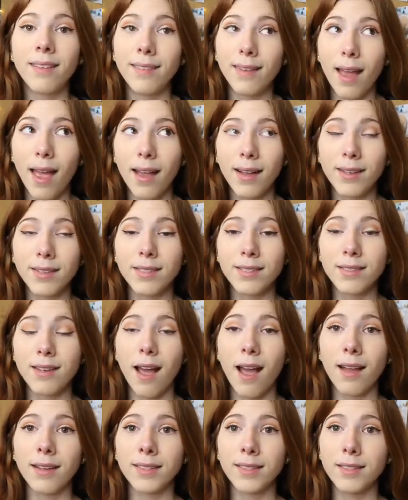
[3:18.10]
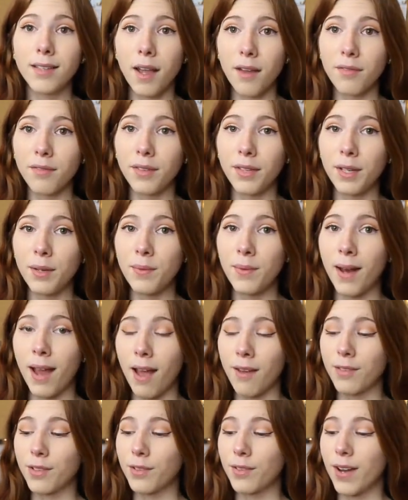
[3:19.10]
Next, I definitely would
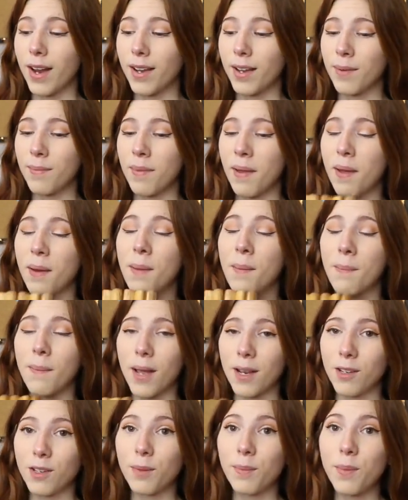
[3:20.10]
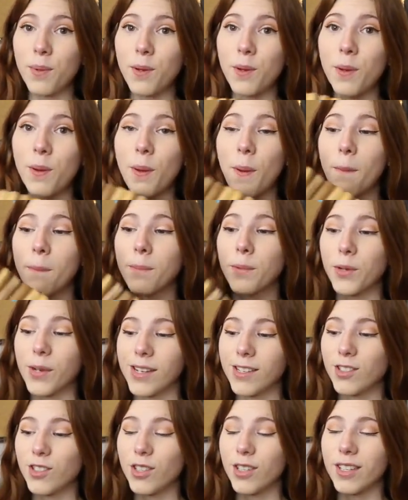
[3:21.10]
have to recommend Bendable
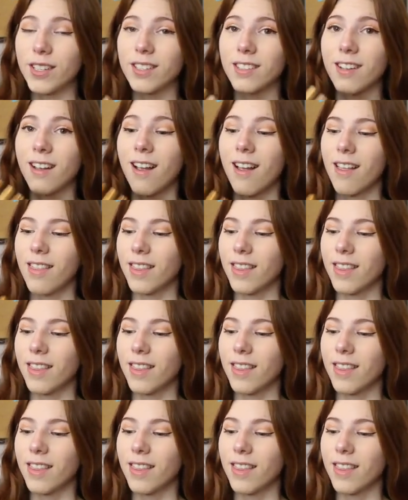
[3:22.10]
Bridges.